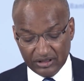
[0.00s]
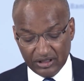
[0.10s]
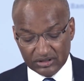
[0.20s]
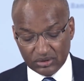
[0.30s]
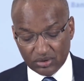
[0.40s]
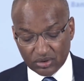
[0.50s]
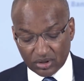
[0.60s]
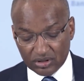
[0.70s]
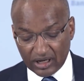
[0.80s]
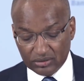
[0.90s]
So,
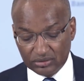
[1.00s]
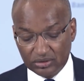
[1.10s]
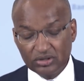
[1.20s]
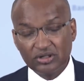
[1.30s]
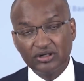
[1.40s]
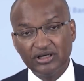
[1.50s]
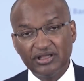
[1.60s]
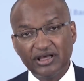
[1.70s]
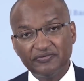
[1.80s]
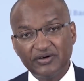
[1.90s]
growth outlook in
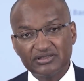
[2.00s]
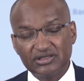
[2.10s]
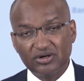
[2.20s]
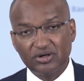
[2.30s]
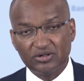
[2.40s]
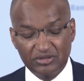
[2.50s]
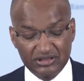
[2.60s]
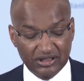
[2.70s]
the advanced economies